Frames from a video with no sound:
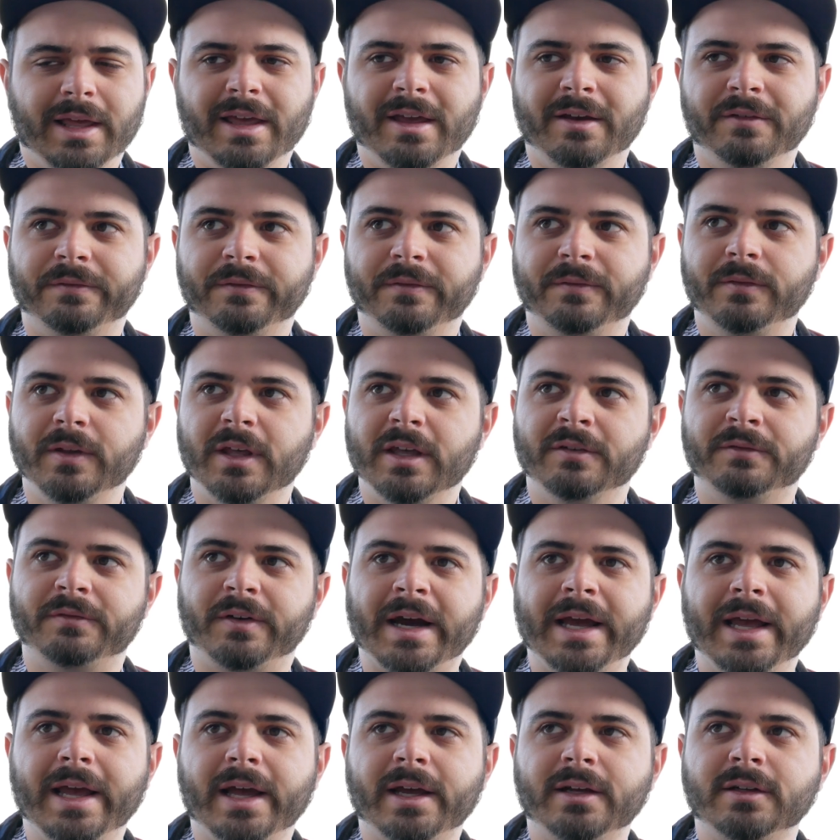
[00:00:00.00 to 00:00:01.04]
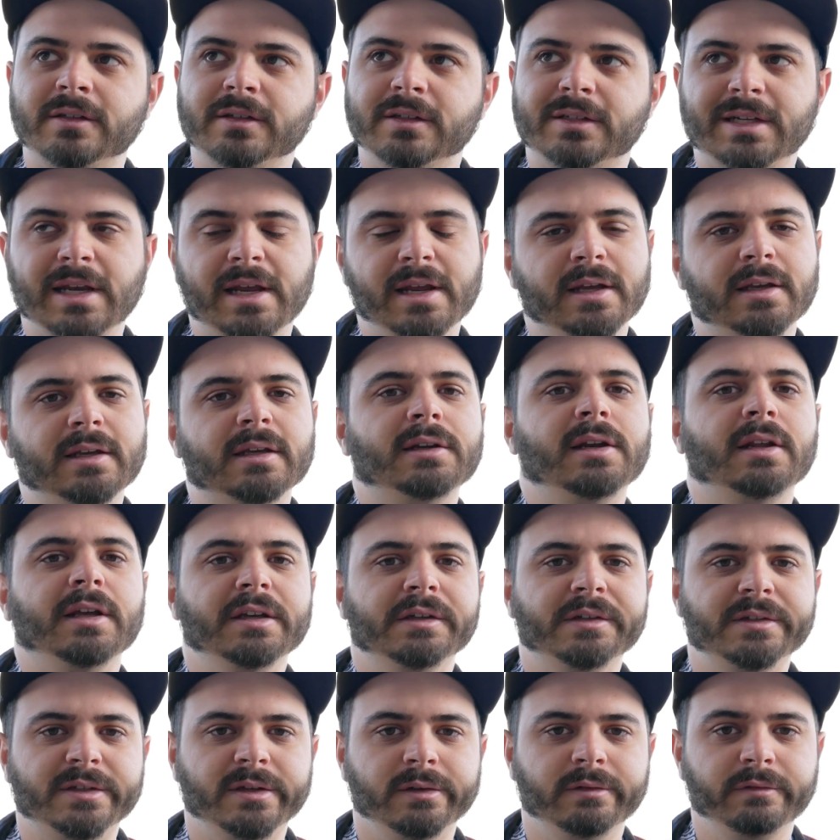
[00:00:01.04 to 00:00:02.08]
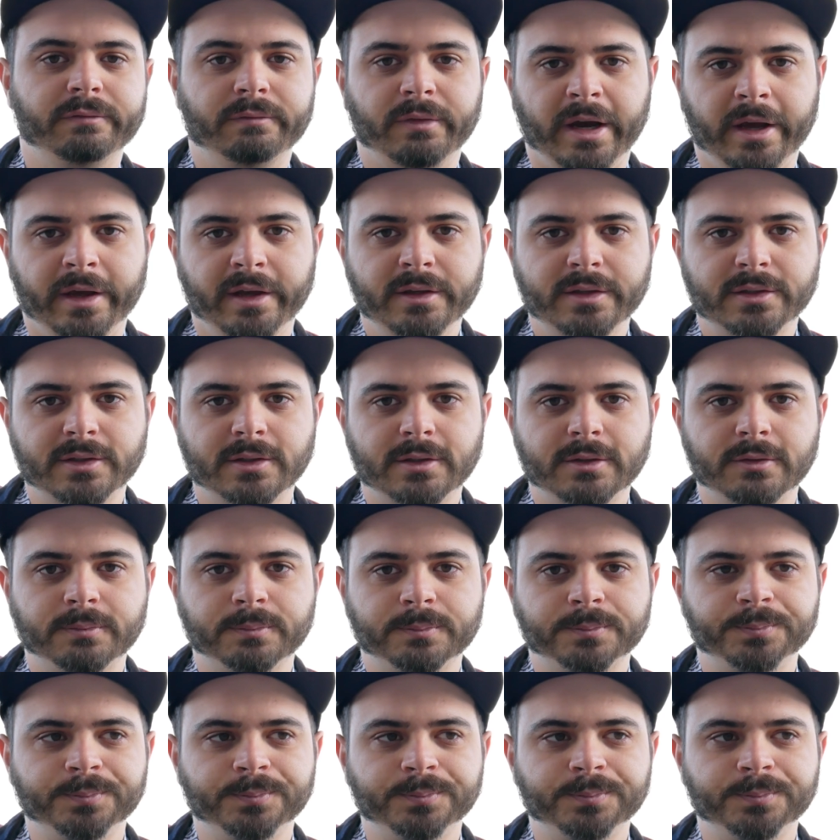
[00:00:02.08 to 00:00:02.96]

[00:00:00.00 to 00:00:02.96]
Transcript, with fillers: If, if I hadn't taken his advice,